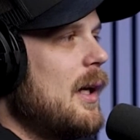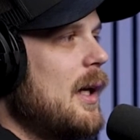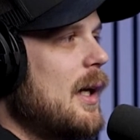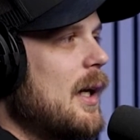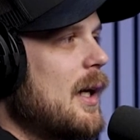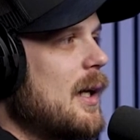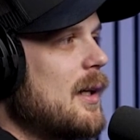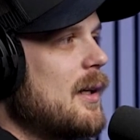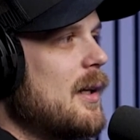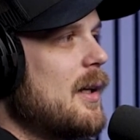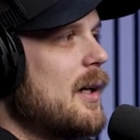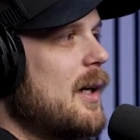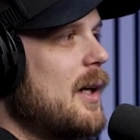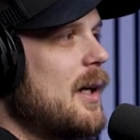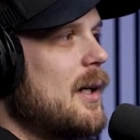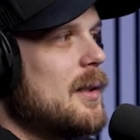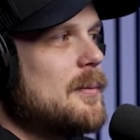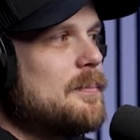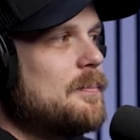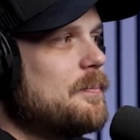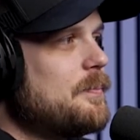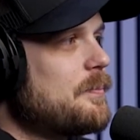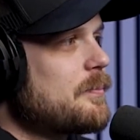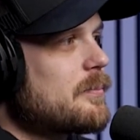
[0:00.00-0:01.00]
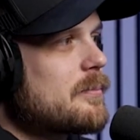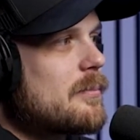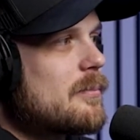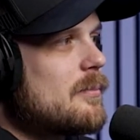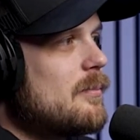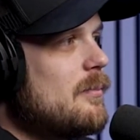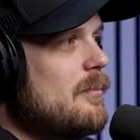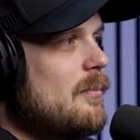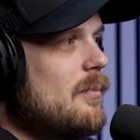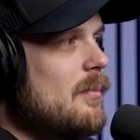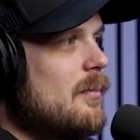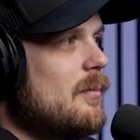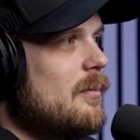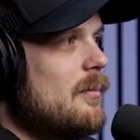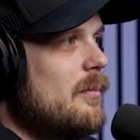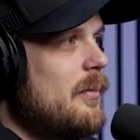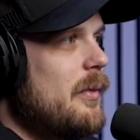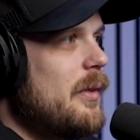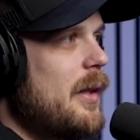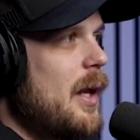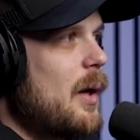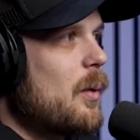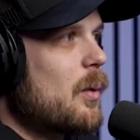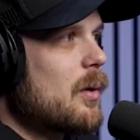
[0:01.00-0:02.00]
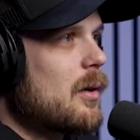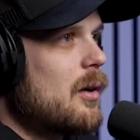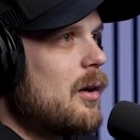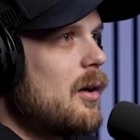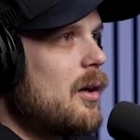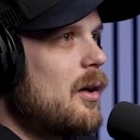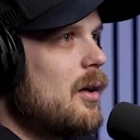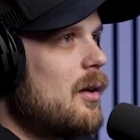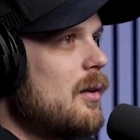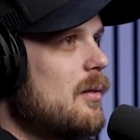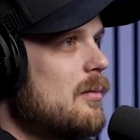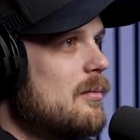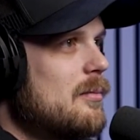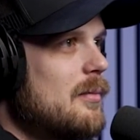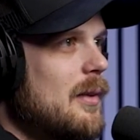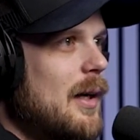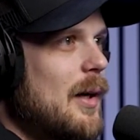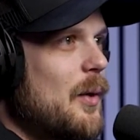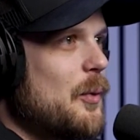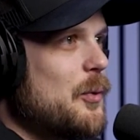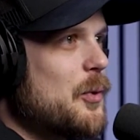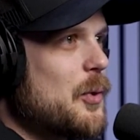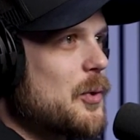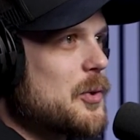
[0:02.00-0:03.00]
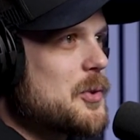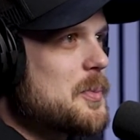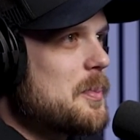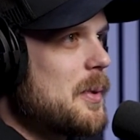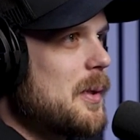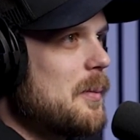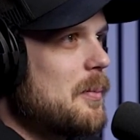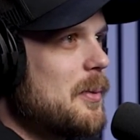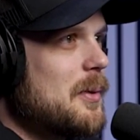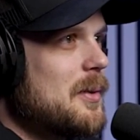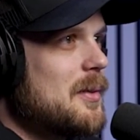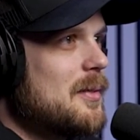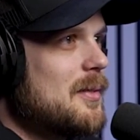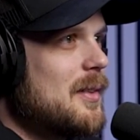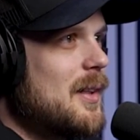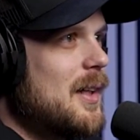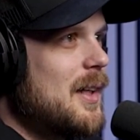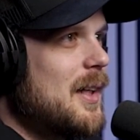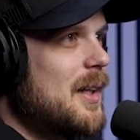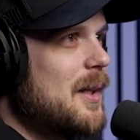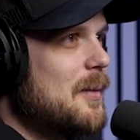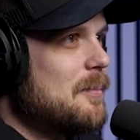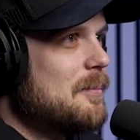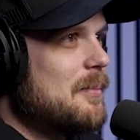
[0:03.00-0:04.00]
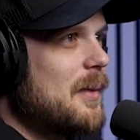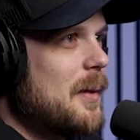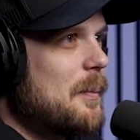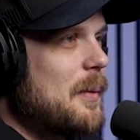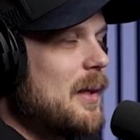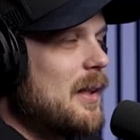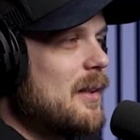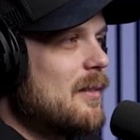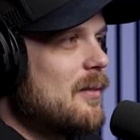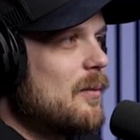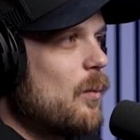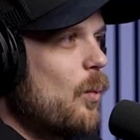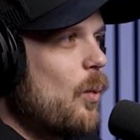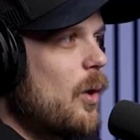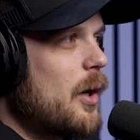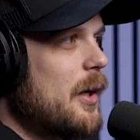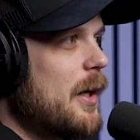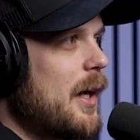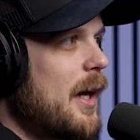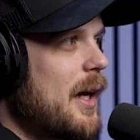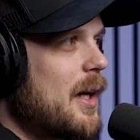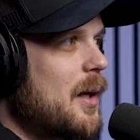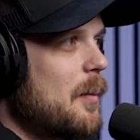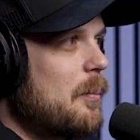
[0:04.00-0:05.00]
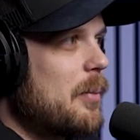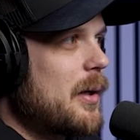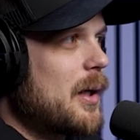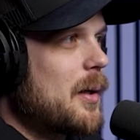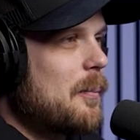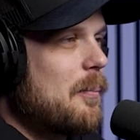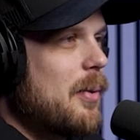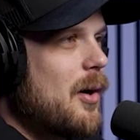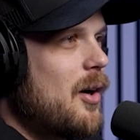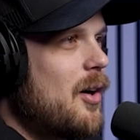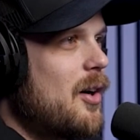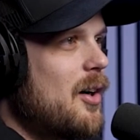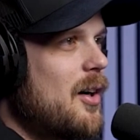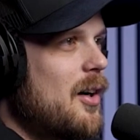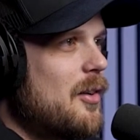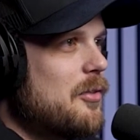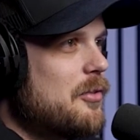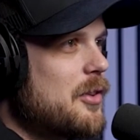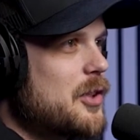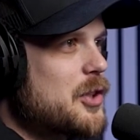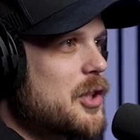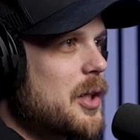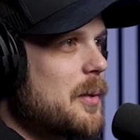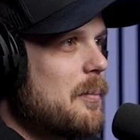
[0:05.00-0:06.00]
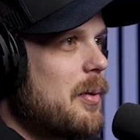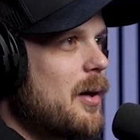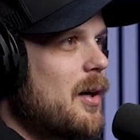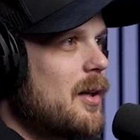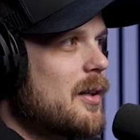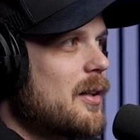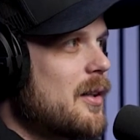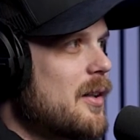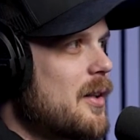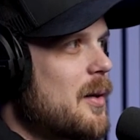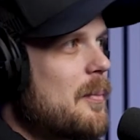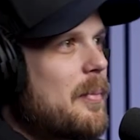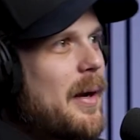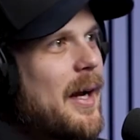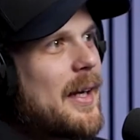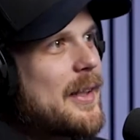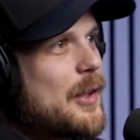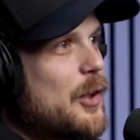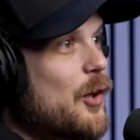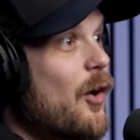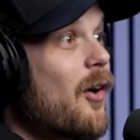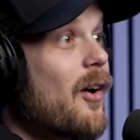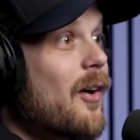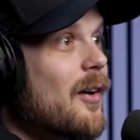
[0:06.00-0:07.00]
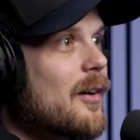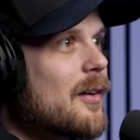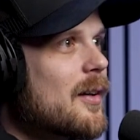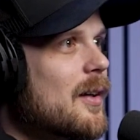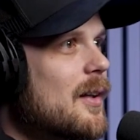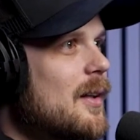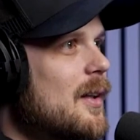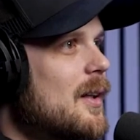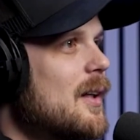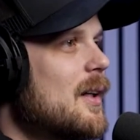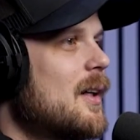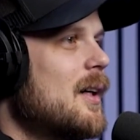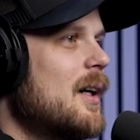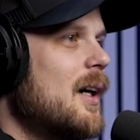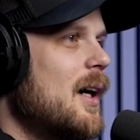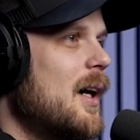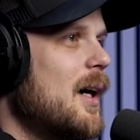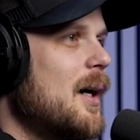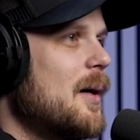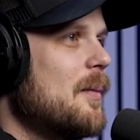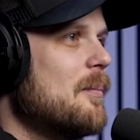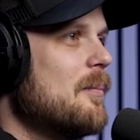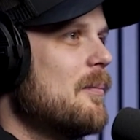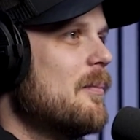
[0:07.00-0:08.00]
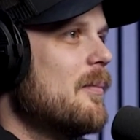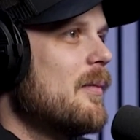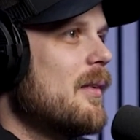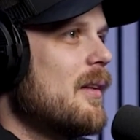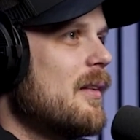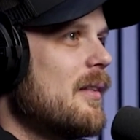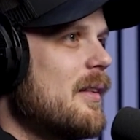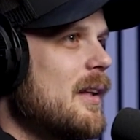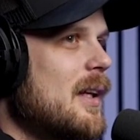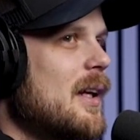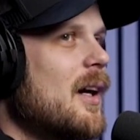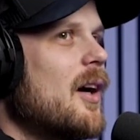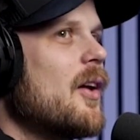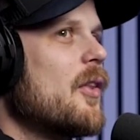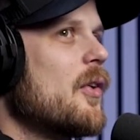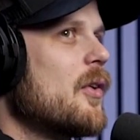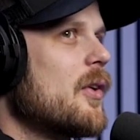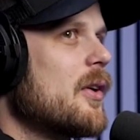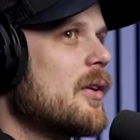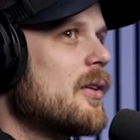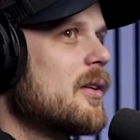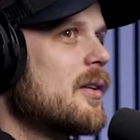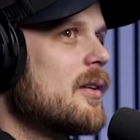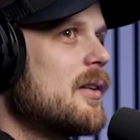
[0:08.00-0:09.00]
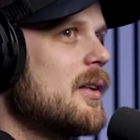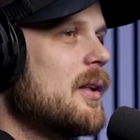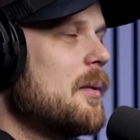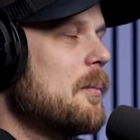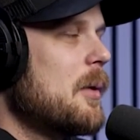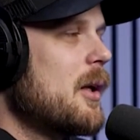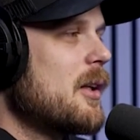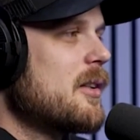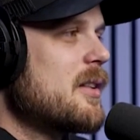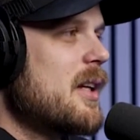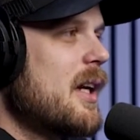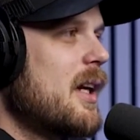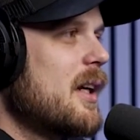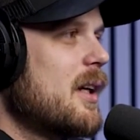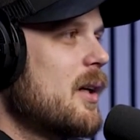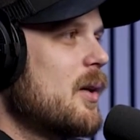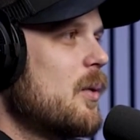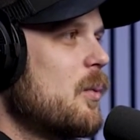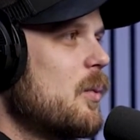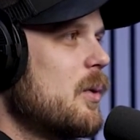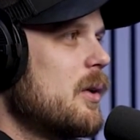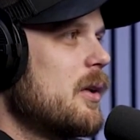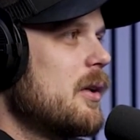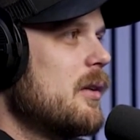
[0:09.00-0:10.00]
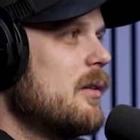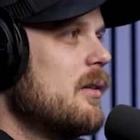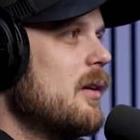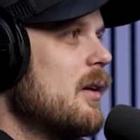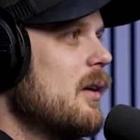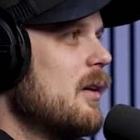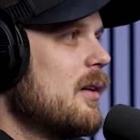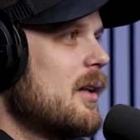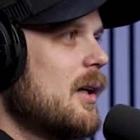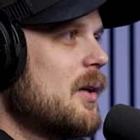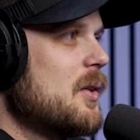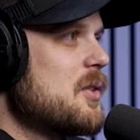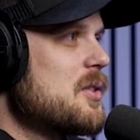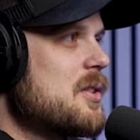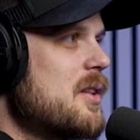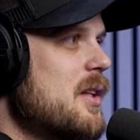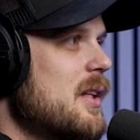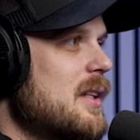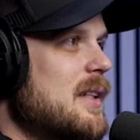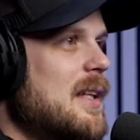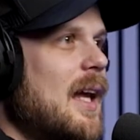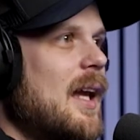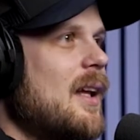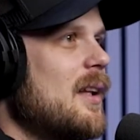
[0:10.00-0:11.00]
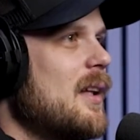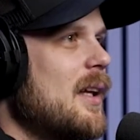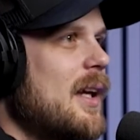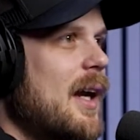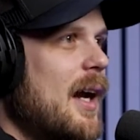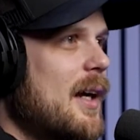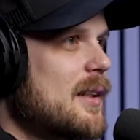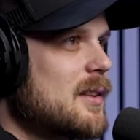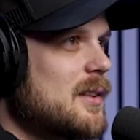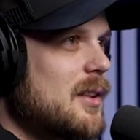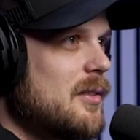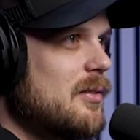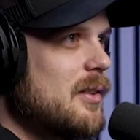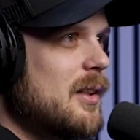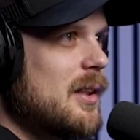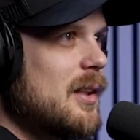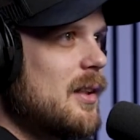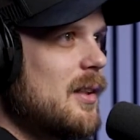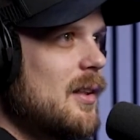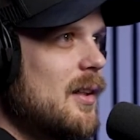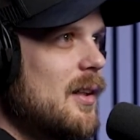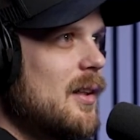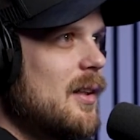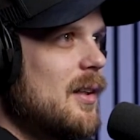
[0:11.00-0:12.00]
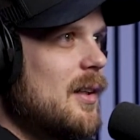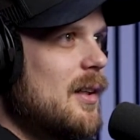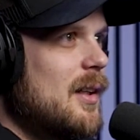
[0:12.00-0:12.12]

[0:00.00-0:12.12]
And they were all outdoors people. One had a big fishing pond in their backyard. The other in Montana that was the daily activity,